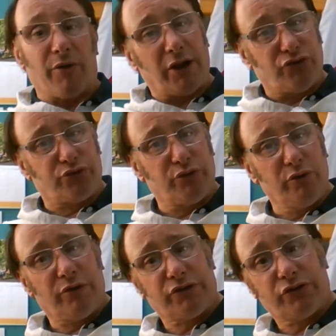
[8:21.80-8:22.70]
I
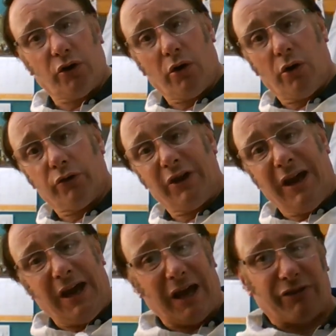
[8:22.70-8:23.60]
drew the sword
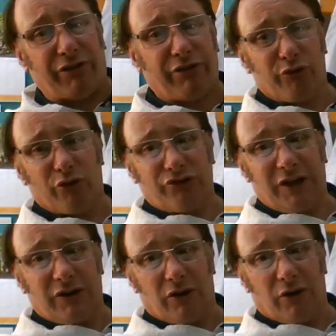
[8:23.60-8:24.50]
and thrust
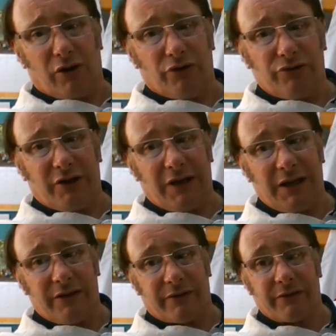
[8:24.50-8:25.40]
it
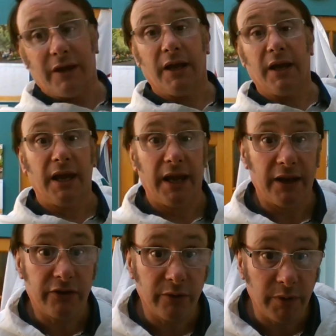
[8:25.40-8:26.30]
underneath
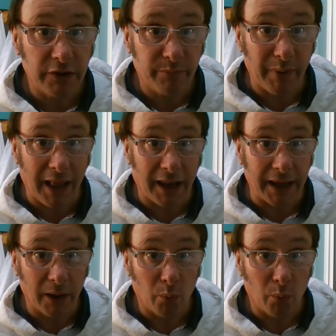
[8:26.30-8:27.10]
into his belly.